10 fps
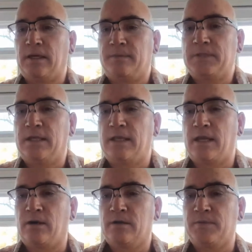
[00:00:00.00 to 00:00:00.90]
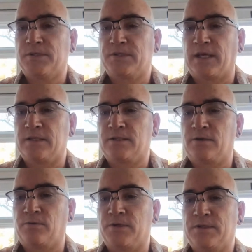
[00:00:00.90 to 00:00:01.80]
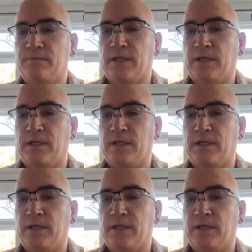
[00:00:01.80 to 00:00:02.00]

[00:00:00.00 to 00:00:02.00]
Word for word: update of the Alchemist set to the Wisdom